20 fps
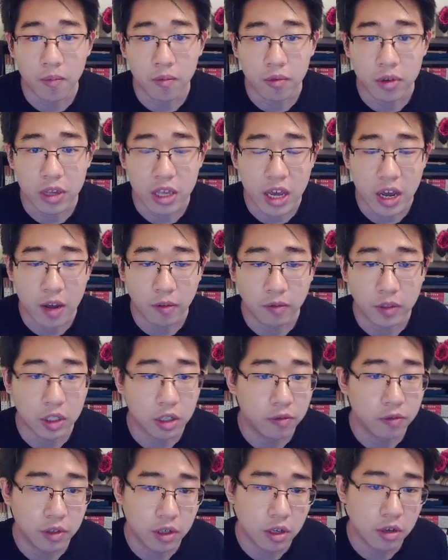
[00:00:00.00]
We have
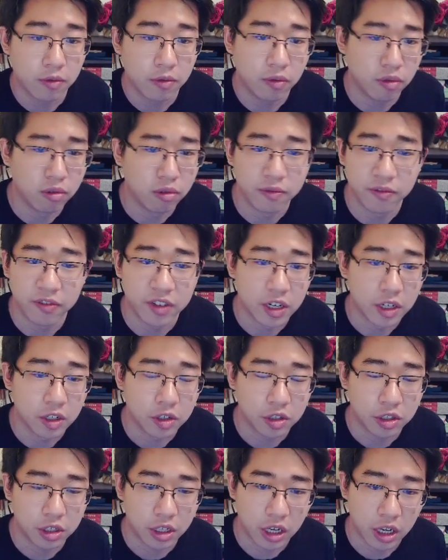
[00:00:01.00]
SophToph, who
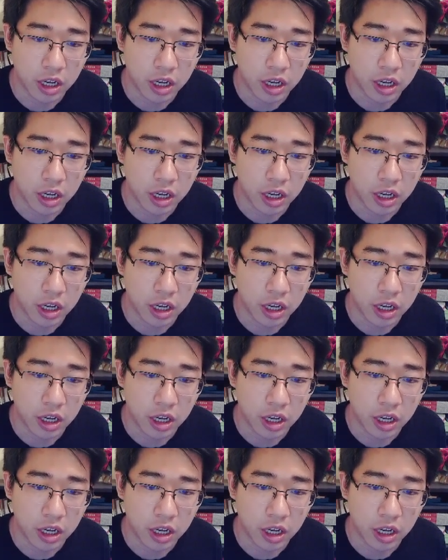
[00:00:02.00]
finished